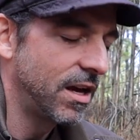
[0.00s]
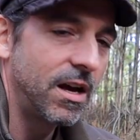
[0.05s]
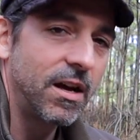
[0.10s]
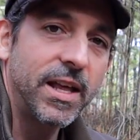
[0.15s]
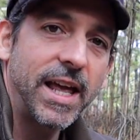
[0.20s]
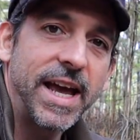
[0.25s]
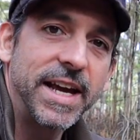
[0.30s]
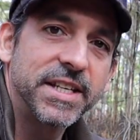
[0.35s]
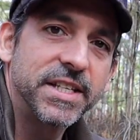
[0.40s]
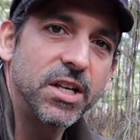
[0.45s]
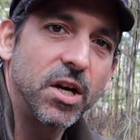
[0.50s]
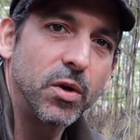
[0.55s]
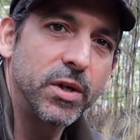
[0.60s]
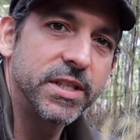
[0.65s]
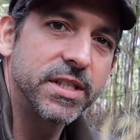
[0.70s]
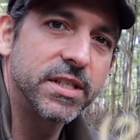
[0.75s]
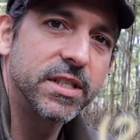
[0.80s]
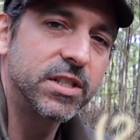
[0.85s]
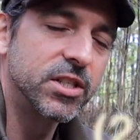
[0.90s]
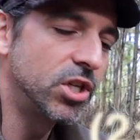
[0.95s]
Okay, so
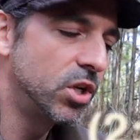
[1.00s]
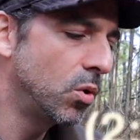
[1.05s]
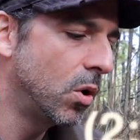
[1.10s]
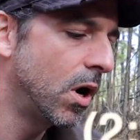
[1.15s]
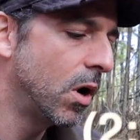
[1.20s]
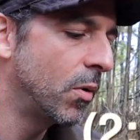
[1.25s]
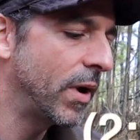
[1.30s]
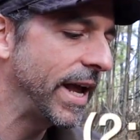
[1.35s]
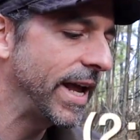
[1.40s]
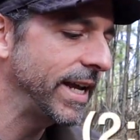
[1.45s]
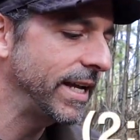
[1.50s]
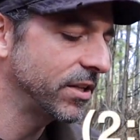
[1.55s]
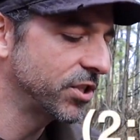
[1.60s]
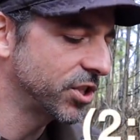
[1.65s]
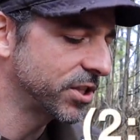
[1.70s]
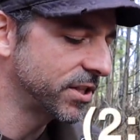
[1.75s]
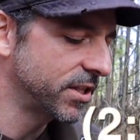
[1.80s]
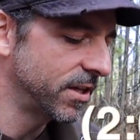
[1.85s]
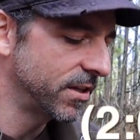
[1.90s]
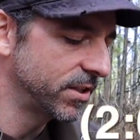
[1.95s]
it's 208,
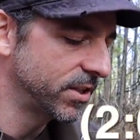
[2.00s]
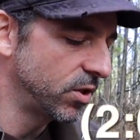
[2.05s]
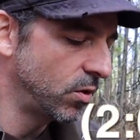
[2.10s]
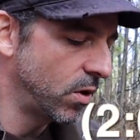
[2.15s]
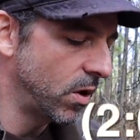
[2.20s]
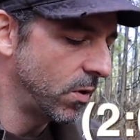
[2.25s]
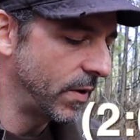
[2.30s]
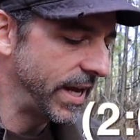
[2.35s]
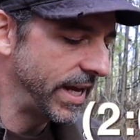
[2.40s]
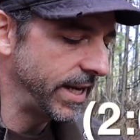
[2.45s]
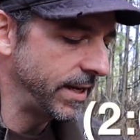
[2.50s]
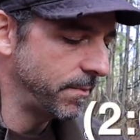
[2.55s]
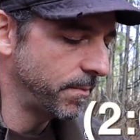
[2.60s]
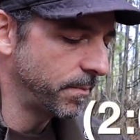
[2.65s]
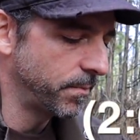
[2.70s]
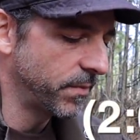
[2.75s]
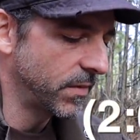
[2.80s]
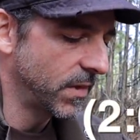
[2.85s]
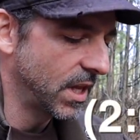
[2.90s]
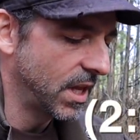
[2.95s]
just turned 208.
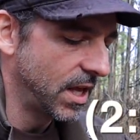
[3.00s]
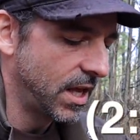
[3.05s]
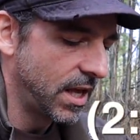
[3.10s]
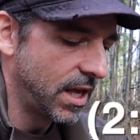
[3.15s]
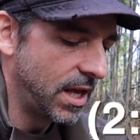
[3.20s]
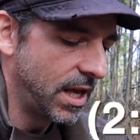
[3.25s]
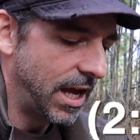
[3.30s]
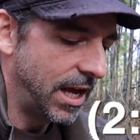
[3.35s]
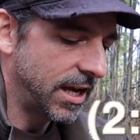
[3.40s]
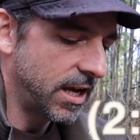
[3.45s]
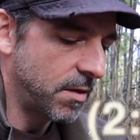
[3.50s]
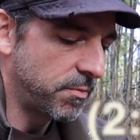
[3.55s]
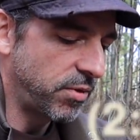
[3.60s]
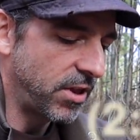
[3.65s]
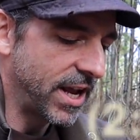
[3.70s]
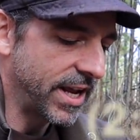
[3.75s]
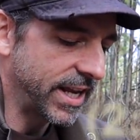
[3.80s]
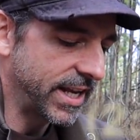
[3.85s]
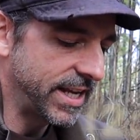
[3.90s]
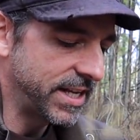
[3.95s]
I got to
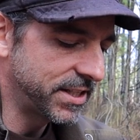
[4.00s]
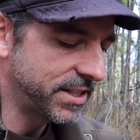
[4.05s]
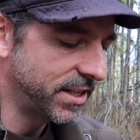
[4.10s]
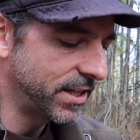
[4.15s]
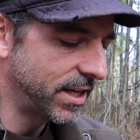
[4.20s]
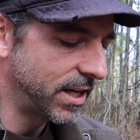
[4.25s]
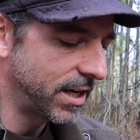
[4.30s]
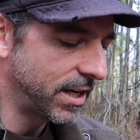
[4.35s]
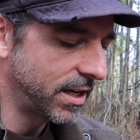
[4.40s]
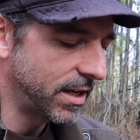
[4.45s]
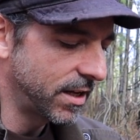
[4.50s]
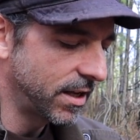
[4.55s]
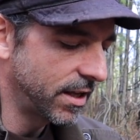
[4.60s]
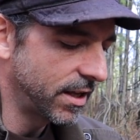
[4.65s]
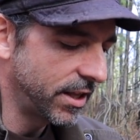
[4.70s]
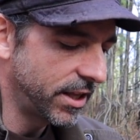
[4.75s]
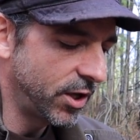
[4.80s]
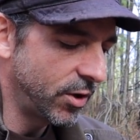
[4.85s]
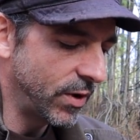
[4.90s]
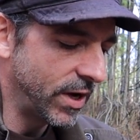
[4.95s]
plug it into the
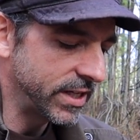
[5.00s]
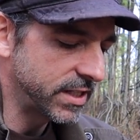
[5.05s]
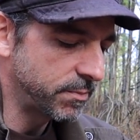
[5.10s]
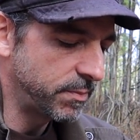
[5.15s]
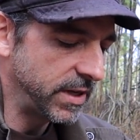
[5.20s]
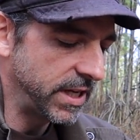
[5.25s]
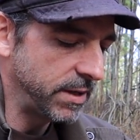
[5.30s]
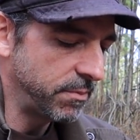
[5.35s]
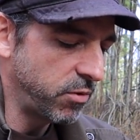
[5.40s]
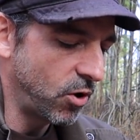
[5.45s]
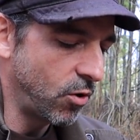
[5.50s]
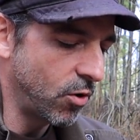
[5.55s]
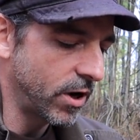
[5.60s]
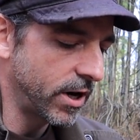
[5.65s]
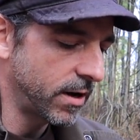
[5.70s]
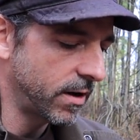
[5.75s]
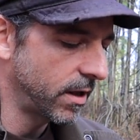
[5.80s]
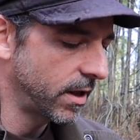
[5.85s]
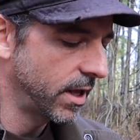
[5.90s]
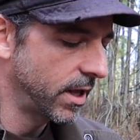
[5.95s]
USB port,